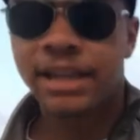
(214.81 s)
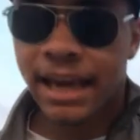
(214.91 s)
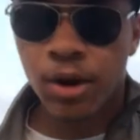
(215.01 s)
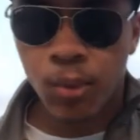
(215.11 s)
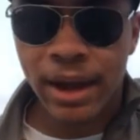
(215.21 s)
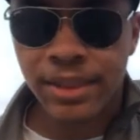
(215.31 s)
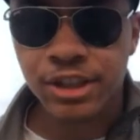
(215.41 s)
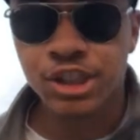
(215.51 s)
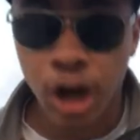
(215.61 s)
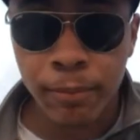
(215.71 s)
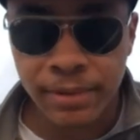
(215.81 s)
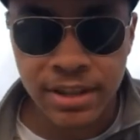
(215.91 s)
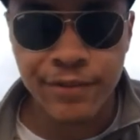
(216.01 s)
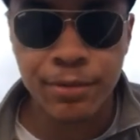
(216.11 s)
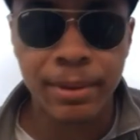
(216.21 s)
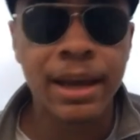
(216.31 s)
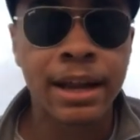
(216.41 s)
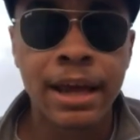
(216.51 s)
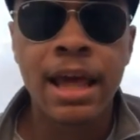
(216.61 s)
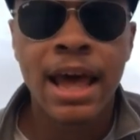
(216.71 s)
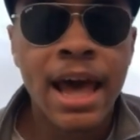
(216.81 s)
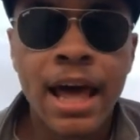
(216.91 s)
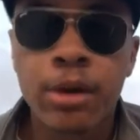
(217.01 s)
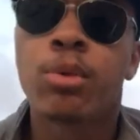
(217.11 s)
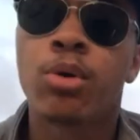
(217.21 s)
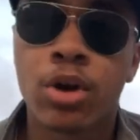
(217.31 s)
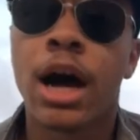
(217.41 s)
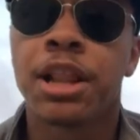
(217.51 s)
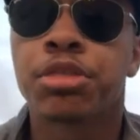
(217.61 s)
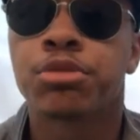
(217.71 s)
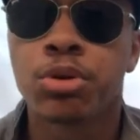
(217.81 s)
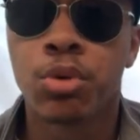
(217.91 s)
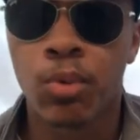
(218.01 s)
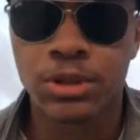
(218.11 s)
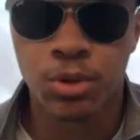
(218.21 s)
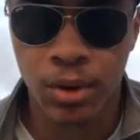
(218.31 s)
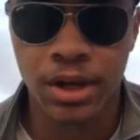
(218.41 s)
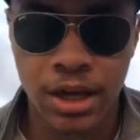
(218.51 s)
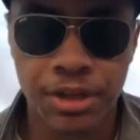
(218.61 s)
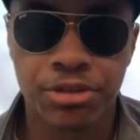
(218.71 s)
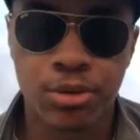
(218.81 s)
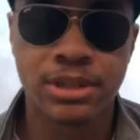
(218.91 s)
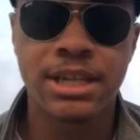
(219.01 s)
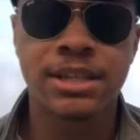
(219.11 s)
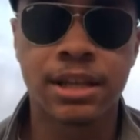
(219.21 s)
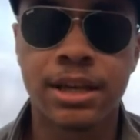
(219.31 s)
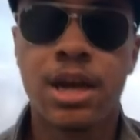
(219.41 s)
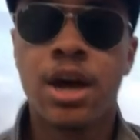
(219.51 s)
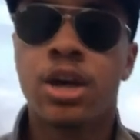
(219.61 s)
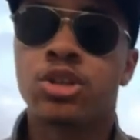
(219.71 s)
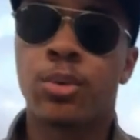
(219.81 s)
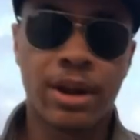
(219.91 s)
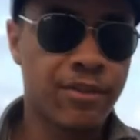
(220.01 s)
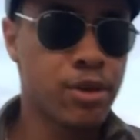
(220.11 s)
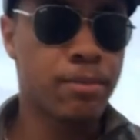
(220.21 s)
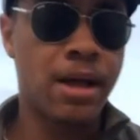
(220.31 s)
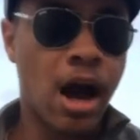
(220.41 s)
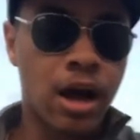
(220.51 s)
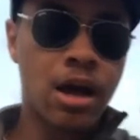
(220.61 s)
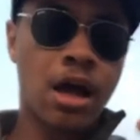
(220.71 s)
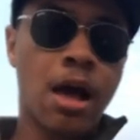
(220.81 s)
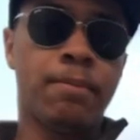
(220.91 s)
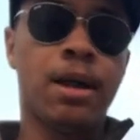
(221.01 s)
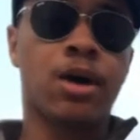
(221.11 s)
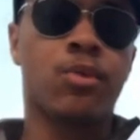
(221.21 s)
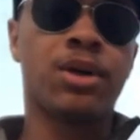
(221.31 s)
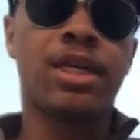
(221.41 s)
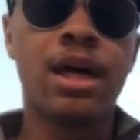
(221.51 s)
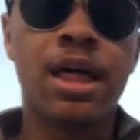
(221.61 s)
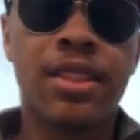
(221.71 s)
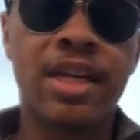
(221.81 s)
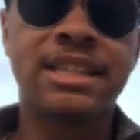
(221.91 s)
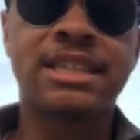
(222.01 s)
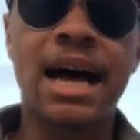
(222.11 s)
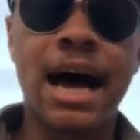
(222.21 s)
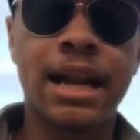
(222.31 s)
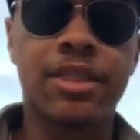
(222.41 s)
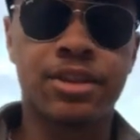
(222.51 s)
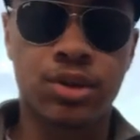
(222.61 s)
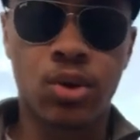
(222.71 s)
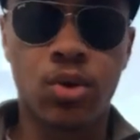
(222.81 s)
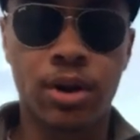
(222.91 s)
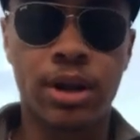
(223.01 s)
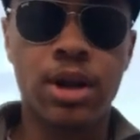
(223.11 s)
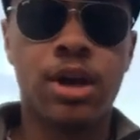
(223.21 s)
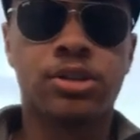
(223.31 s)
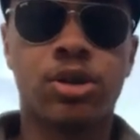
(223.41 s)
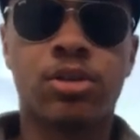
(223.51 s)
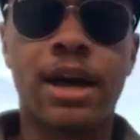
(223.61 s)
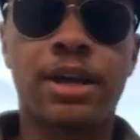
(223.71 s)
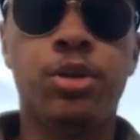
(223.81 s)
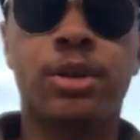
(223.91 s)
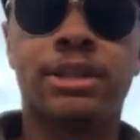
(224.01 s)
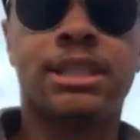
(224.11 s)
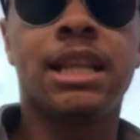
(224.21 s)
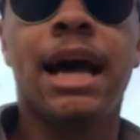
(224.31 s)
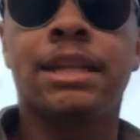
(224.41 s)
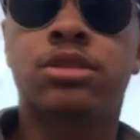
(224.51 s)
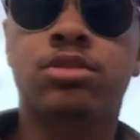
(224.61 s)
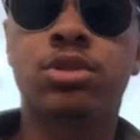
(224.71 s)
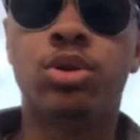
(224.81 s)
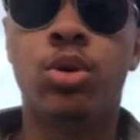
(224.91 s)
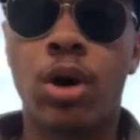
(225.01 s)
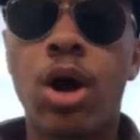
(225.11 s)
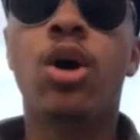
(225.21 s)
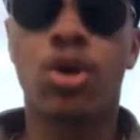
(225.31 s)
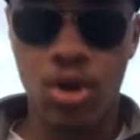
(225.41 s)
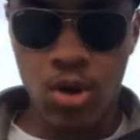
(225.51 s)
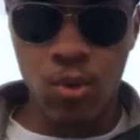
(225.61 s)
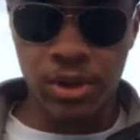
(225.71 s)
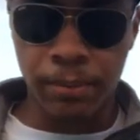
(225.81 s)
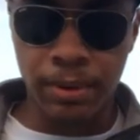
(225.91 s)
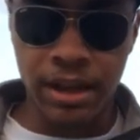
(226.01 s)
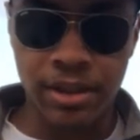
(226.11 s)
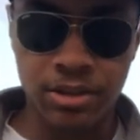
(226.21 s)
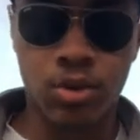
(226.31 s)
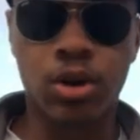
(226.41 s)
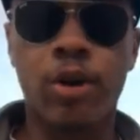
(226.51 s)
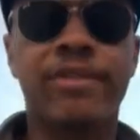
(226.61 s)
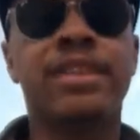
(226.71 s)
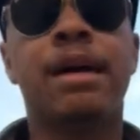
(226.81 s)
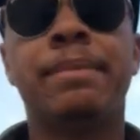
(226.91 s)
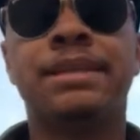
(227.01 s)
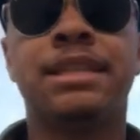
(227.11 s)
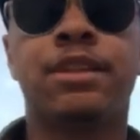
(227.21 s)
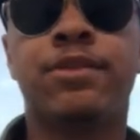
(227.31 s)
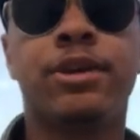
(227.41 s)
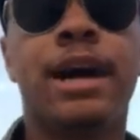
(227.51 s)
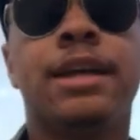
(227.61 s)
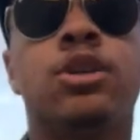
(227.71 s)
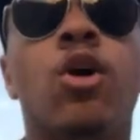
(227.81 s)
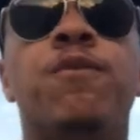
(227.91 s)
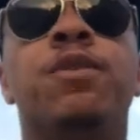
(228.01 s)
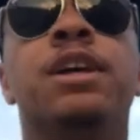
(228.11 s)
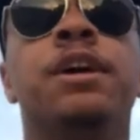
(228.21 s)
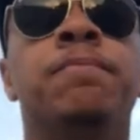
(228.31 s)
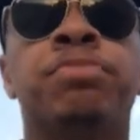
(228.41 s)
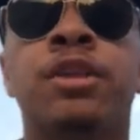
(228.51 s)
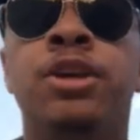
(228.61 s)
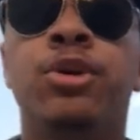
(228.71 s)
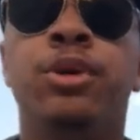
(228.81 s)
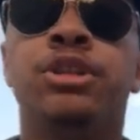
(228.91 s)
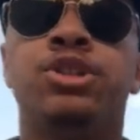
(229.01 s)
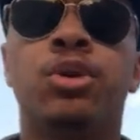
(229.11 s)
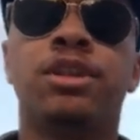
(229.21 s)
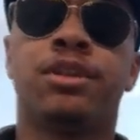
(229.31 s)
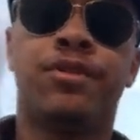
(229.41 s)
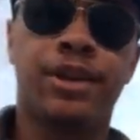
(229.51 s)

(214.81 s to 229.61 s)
take away the sharpness of your blade and it won't cut through what you wanna cut through as easily. So whenever you block, block with the side of the sword so that you can slice through with the blade of the sword. Hopefully that makes sense for you guys. Hopefully you enjoyed this